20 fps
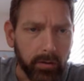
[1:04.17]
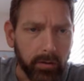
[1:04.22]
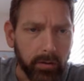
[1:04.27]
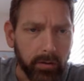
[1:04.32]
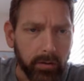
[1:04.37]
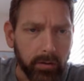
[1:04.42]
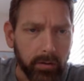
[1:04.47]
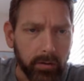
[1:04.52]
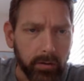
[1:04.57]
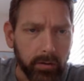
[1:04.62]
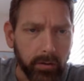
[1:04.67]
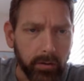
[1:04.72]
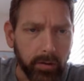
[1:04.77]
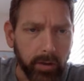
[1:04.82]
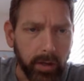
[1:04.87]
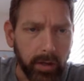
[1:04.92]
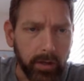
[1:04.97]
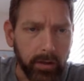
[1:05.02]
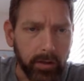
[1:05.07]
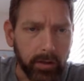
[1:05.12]
So
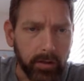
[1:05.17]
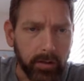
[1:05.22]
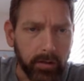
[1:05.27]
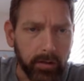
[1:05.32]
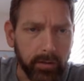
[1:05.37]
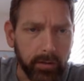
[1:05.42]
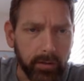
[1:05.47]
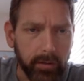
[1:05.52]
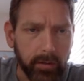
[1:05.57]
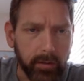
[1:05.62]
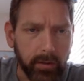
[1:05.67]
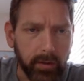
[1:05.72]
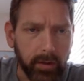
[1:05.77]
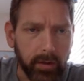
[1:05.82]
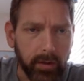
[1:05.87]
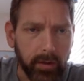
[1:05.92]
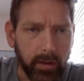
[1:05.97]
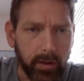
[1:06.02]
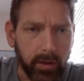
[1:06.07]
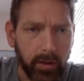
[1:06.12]
that is
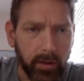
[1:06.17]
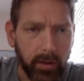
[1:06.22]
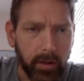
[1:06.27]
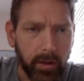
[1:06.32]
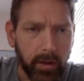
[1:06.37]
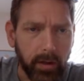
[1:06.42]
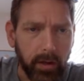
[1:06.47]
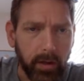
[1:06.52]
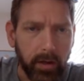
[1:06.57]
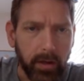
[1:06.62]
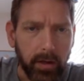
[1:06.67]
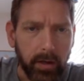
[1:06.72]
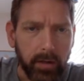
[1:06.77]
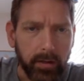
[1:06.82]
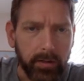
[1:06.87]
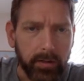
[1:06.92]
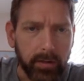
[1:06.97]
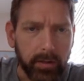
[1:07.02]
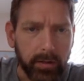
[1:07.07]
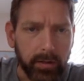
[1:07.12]

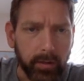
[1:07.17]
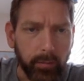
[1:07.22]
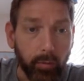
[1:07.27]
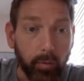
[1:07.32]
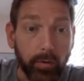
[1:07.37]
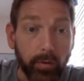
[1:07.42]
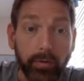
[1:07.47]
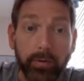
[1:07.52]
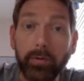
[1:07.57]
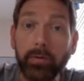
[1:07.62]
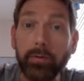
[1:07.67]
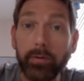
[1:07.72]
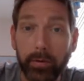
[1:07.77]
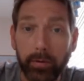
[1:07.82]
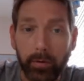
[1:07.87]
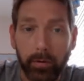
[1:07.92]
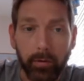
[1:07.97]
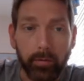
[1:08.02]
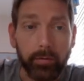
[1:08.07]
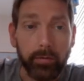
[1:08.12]

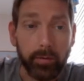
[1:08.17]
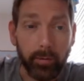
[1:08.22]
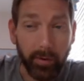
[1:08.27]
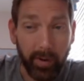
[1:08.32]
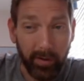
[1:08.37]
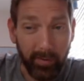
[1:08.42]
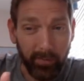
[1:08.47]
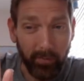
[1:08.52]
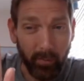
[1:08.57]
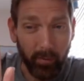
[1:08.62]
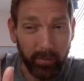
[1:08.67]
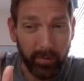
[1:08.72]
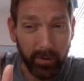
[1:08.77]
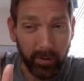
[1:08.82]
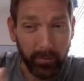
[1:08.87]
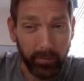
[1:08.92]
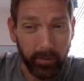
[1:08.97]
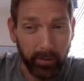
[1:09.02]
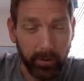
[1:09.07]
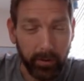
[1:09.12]
60.00. So we got 4 sig
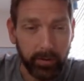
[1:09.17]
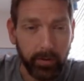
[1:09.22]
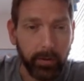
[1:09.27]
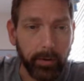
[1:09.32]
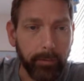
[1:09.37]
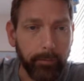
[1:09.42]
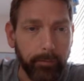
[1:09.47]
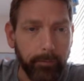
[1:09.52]
figs here.